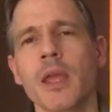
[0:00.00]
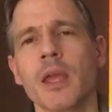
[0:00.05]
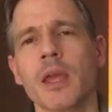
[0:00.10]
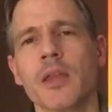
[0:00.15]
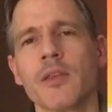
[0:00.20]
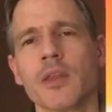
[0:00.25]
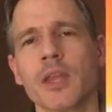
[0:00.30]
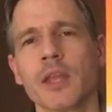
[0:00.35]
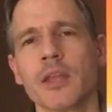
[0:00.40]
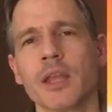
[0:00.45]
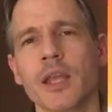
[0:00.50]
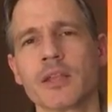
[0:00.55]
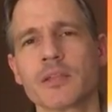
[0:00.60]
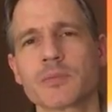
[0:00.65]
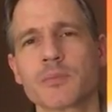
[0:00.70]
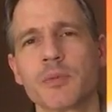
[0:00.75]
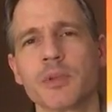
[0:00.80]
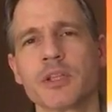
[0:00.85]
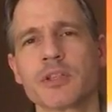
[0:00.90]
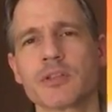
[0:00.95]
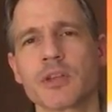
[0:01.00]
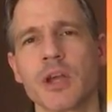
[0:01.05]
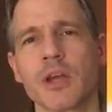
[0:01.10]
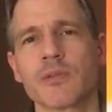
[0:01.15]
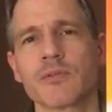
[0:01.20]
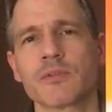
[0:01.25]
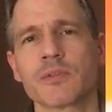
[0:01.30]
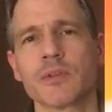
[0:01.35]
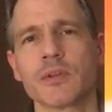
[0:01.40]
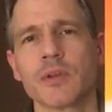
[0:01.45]
and then that splits
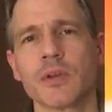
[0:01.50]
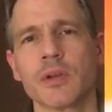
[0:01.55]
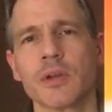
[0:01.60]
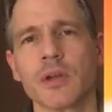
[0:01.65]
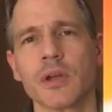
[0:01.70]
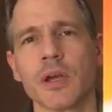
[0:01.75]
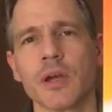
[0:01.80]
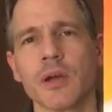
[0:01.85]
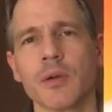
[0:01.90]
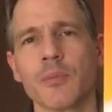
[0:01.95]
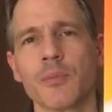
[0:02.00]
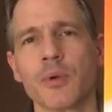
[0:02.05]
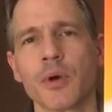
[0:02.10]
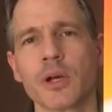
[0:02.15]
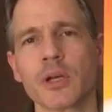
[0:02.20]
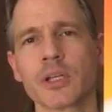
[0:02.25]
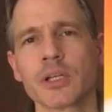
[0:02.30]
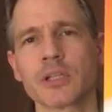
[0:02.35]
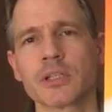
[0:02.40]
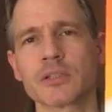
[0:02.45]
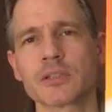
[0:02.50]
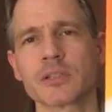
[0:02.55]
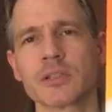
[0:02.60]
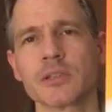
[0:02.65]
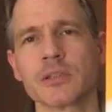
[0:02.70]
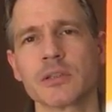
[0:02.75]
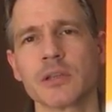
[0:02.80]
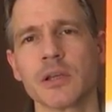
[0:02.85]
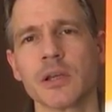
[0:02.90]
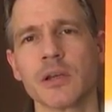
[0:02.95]
off to the bronchus,
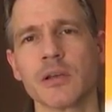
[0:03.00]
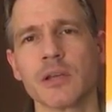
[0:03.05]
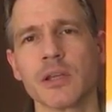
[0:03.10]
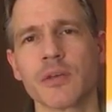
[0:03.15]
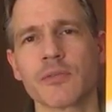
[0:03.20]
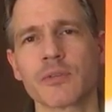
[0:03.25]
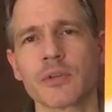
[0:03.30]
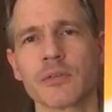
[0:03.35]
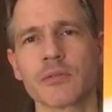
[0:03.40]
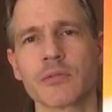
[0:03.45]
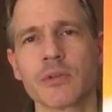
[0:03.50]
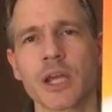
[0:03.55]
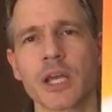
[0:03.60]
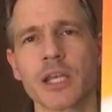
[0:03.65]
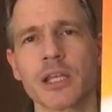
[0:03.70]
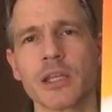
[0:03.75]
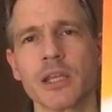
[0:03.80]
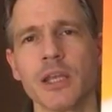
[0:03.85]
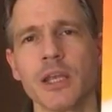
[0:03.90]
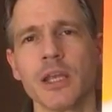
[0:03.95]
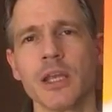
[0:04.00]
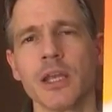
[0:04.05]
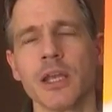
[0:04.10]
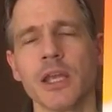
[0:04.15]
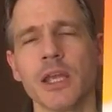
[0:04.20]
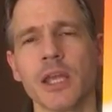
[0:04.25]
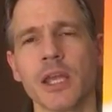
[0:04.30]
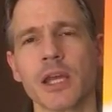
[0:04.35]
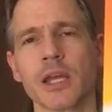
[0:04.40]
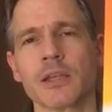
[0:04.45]
left and right,
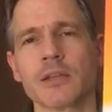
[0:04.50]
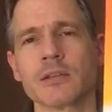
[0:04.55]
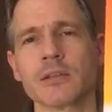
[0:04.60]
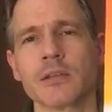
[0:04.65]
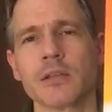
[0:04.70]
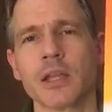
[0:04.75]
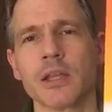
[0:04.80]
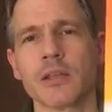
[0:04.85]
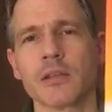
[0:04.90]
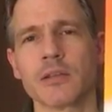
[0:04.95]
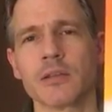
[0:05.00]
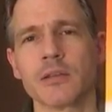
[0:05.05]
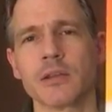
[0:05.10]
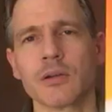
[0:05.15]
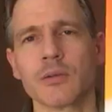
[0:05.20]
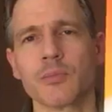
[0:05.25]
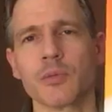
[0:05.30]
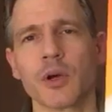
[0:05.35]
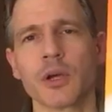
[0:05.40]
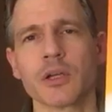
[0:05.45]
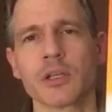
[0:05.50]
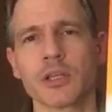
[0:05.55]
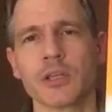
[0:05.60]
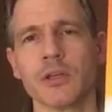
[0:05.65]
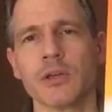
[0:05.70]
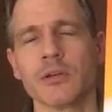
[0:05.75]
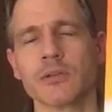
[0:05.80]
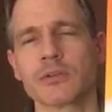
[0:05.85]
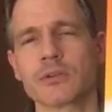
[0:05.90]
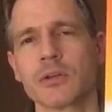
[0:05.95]
and then the little
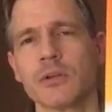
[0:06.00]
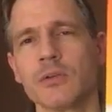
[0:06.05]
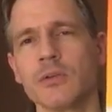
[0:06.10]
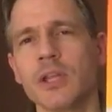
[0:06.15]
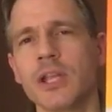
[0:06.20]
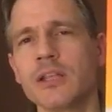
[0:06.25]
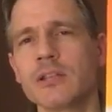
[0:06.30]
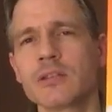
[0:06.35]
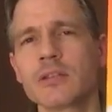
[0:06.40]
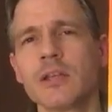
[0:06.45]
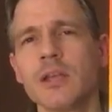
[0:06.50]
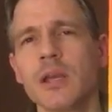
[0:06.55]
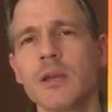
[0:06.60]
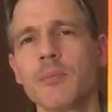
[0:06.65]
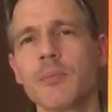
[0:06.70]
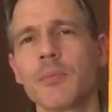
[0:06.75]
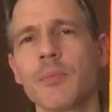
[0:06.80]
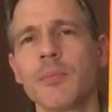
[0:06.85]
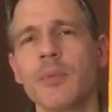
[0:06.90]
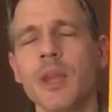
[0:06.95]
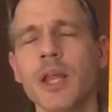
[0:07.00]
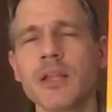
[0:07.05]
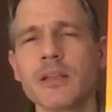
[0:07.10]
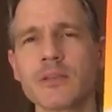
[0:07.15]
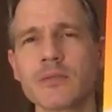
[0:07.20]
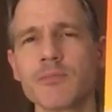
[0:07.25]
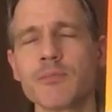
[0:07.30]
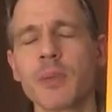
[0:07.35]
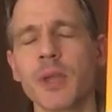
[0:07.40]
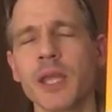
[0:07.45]
bronchioles. So
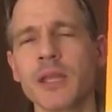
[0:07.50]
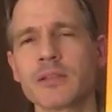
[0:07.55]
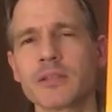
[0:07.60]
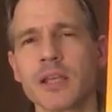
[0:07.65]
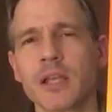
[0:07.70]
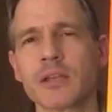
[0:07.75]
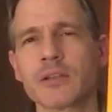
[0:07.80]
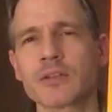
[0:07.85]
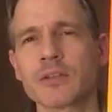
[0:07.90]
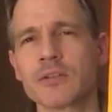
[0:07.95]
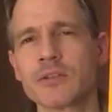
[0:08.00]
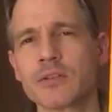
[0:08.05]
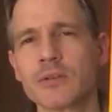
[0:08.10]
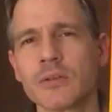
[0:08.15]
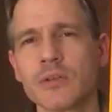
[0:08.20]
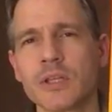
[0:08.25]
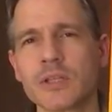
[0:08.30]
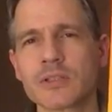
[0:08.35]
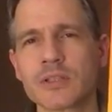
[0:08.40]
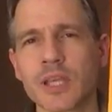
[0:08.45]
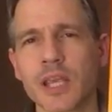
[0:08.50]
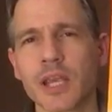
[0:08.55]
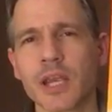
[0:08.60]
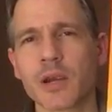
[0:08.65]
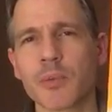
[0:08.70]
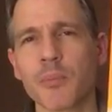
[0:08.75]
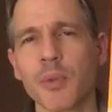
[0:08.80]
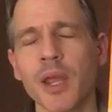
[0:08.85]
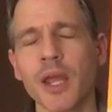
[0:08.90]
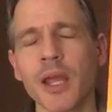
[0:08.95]
let's pay attention to this
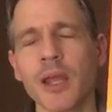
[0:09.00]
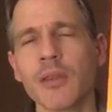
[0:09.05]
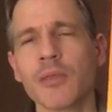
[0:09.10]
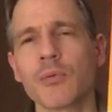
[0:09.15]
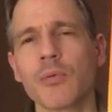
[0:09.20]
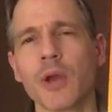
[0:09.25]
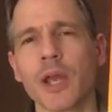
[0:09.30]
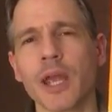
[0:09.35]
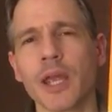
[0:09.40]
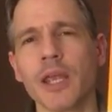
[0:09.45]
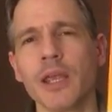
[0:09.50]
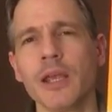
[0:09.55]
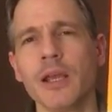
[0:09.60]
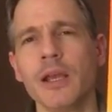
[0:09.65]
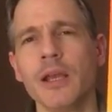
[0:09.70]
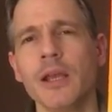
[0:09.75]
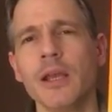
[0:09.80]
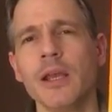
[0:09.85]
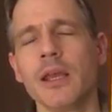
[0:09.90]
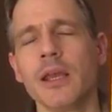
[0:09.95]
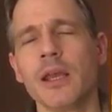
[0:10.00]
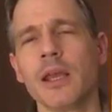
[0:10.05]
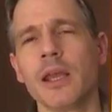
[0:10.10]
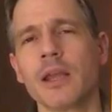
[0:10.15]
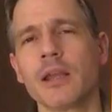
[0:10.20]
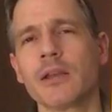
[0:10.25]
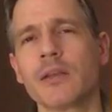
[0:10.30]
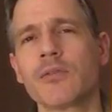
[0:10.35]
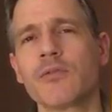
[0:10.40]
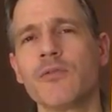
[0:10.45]
air pathway,
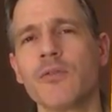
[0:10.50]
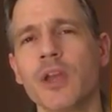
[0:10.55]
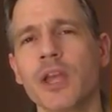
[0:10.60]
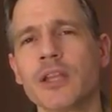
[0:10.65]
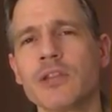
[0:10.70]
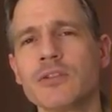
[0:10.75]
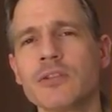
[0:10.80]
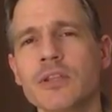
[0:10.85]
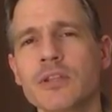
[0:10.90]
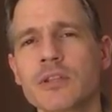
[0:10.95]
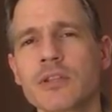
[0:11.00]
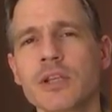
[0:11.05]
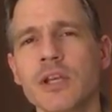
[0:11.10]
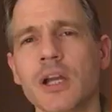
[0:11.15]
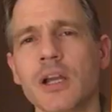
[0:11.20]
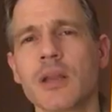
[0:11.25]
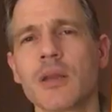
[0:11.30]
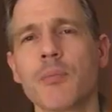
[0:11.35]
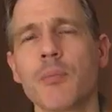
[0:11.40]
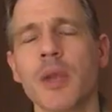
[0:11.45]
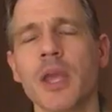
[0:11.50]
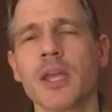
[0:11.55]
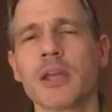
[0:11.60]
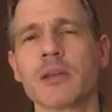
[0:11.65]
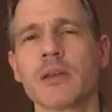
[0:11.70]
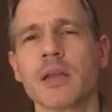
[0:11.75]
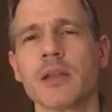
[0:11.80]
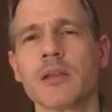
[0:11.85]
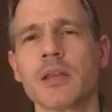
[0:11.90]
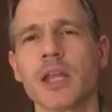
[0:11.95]
and just kind of pay
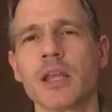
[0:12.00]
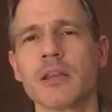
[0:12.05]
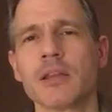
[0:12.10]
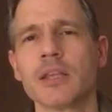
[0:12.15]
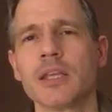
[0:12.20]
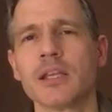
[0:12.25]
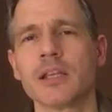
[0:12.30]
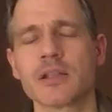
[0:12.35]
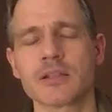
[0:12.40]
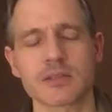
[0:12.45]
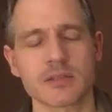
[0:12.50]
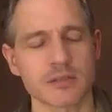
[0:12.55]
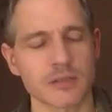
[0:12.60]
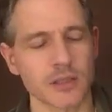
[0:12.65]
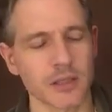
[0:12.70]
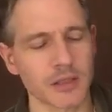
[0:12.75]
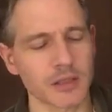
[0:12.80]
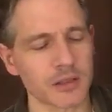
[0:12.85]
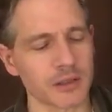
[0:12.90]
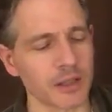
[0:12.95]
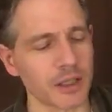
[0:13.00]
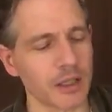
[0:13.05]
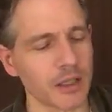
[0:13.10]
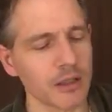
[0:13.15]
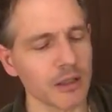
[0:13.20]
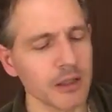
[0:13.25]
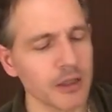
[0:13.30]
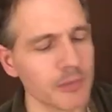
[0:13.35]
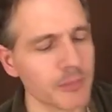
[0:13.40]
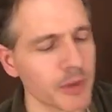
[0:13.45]
it and get us a
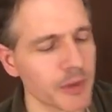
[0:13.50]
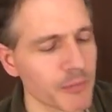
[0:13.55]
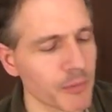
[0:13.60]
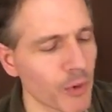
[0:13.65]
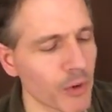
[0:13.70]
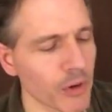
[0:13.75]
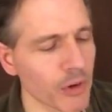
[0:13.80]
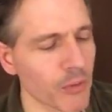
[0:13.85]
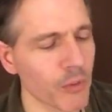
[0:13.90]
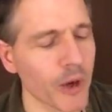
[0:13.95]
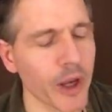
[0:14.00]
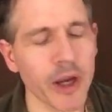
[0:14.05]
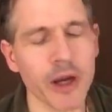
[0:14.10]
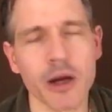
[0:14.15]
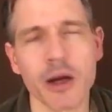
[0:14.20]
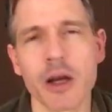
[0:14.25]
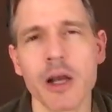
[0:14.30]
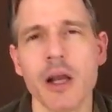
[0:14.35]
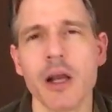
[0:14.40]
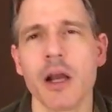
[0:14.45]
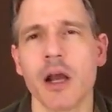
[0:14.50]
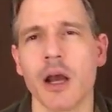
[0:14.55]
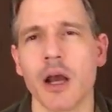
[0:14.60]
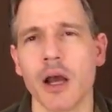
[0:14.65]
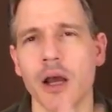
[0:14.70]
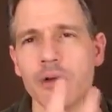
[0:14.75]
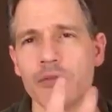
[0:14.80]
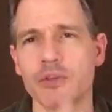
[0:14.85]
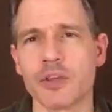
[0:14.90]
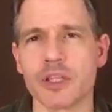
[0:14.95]
little bit more aware
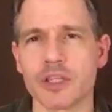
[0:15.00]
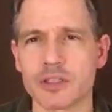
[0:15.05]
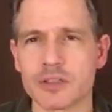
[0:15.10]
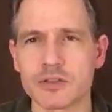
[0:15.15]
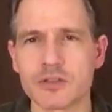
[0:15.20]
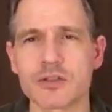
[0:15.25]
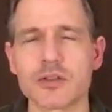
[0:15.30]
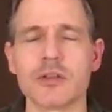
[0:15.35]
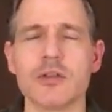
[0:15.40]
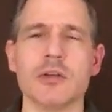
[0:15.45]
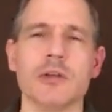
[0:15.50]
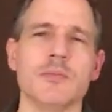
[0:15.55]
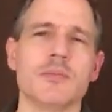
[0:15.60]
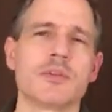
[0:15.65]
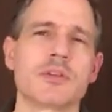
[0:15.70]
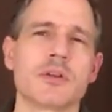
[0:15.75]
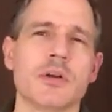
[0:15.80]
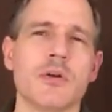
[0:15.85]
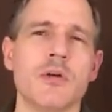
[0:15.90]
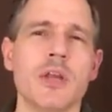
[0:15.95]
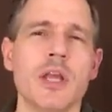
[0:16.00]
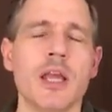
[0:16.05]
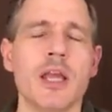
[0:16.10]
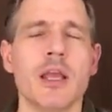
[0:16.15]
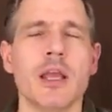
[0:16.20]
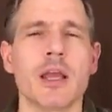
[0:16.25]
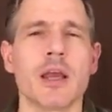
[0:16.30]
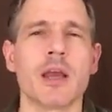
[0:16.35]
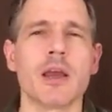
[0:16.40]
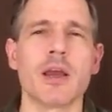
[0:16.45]
of this tube. So
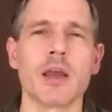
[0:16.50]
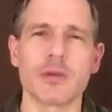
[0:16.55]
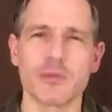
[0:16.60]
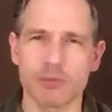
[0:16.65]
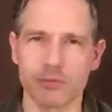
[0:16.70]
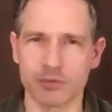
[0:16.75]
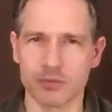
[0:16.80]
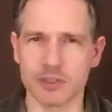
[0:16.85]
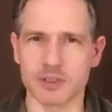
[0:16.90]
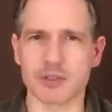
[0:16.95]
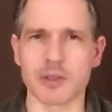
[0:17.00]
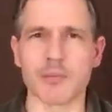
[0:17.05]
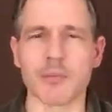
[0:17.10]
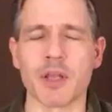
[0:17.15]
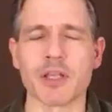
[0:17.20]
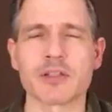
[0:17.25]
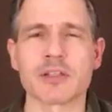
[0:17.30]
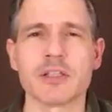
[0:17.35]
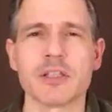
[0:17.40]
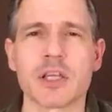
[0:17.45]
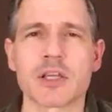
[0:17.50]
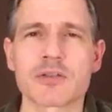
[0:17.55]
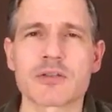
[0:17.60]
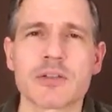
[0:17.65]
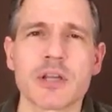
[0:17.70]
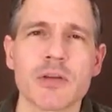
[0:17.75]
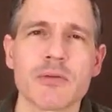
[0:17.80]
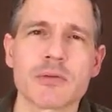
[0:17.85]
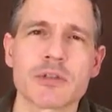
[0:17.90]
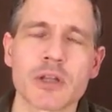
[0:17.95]
as I mentioned
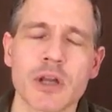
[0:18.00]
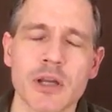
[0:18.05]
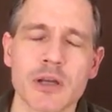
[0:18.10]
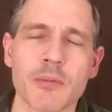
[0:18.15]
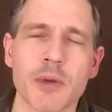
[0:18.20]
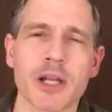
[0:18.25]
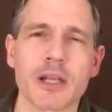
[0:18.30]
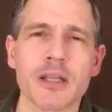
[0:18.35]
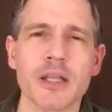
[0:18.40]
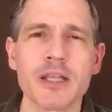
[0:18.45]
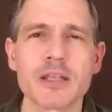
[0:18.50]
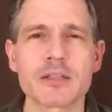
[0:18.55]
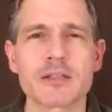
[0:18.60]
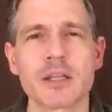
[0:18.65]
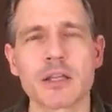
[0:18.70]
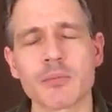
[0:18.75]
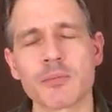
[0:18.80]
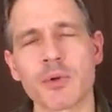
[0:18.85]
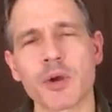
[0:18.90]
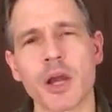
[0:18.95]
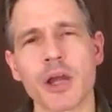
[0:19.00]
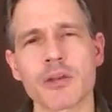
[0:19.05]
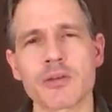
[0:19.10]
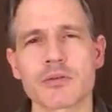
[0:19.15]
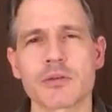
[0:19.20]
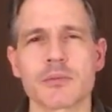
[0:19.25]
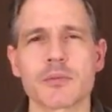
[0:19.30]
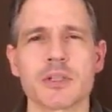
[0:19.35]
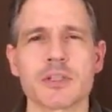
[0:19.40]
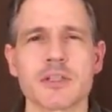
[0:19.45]
yesterday, we're talking about a listening breath.
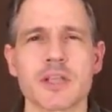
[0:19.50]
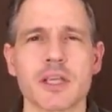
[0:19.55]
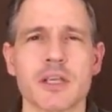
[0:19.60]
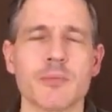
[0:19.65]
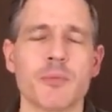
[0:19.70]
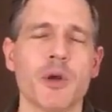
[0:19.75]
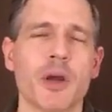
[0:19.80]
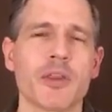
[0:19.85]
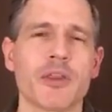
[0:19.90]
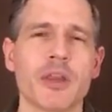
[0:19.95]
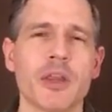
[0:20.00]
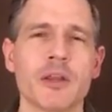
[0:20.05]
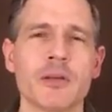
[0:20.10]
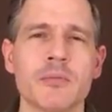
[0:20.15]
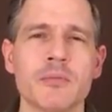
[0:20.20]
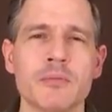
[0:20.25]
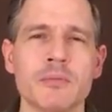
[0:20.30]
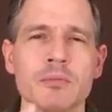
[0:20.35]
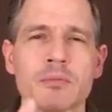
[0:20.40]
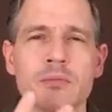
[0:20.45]
So I'm going to take a breath in.